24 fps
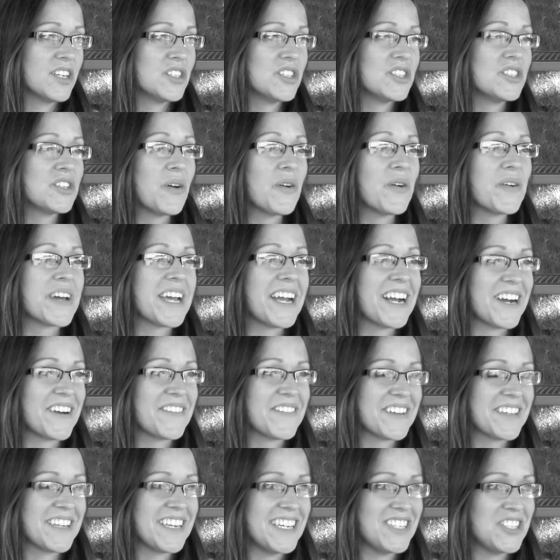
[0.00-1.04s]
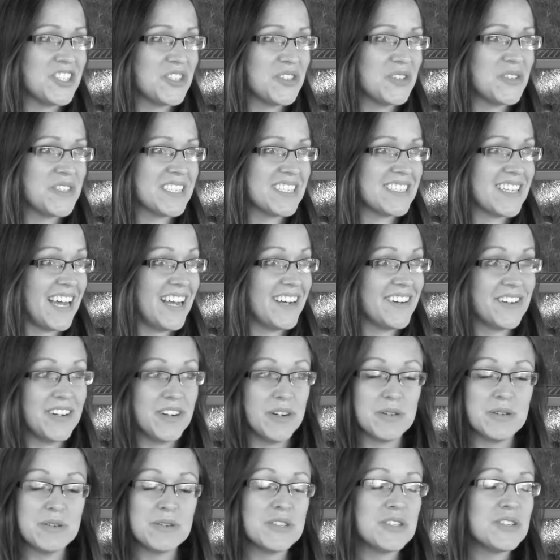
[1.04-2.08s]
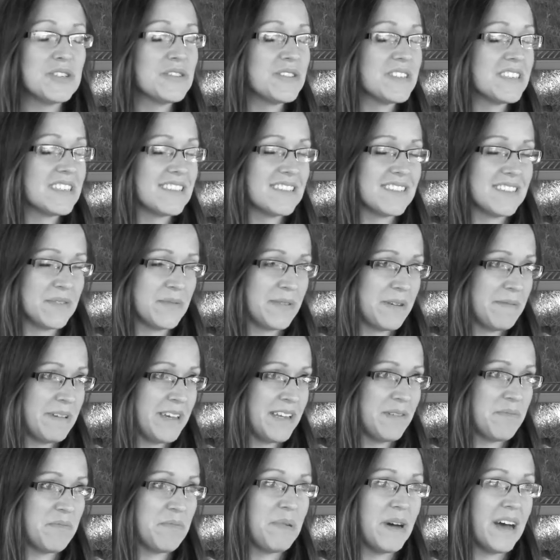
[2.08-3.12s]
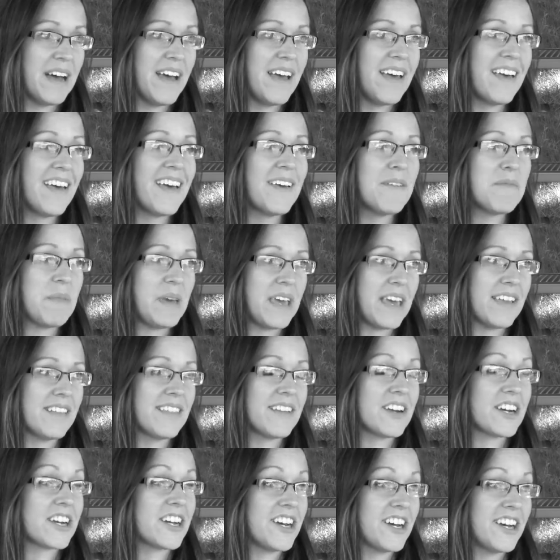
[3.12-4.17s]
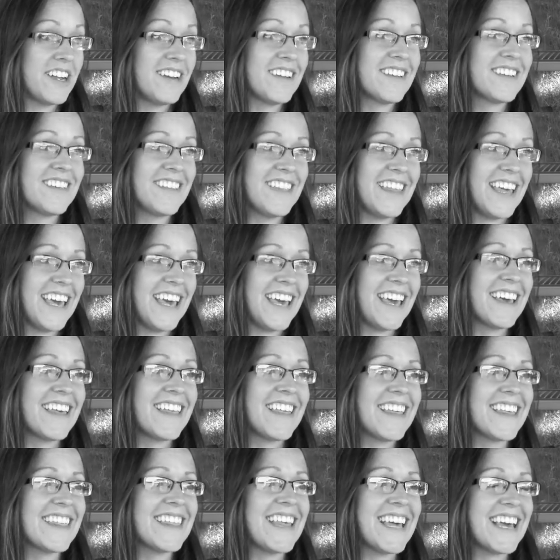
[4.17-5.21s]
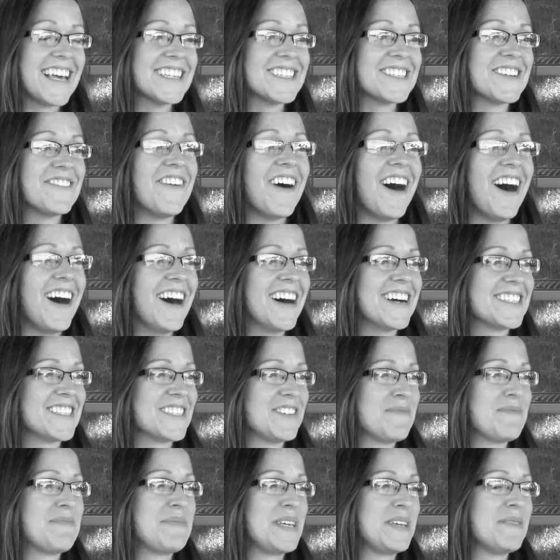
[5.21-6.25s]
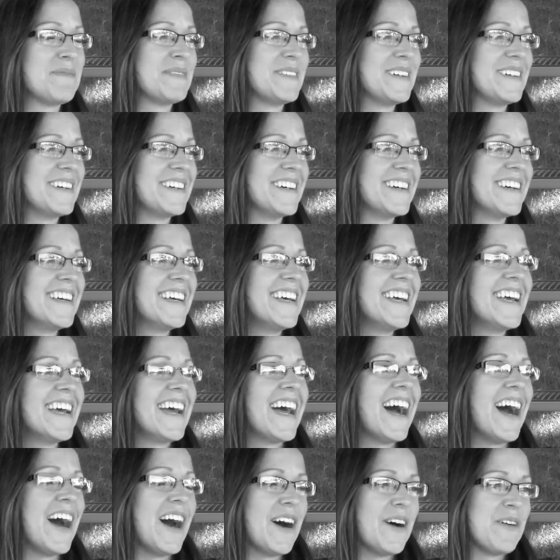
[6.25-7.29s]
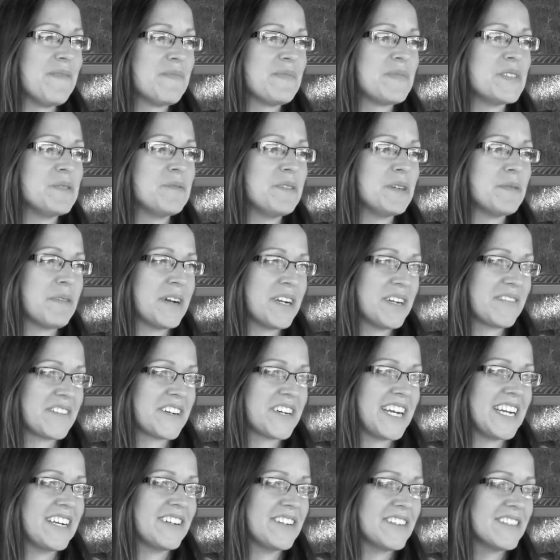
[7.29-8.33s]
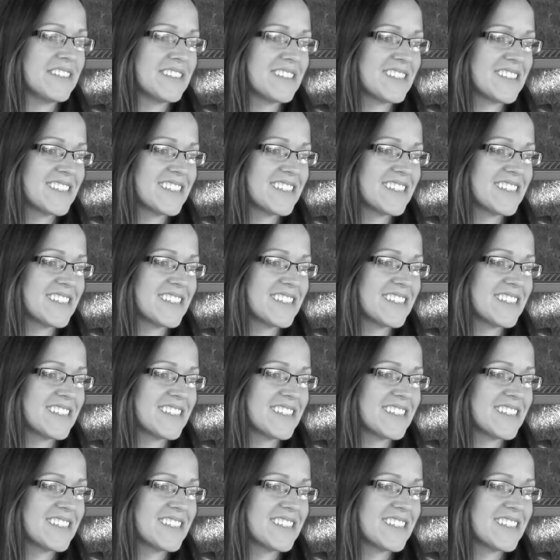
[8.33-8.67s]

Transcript: so carefully chooses. I don't know who chooses the women, but man, they're good. They get some awesome people to be a part of Cradles.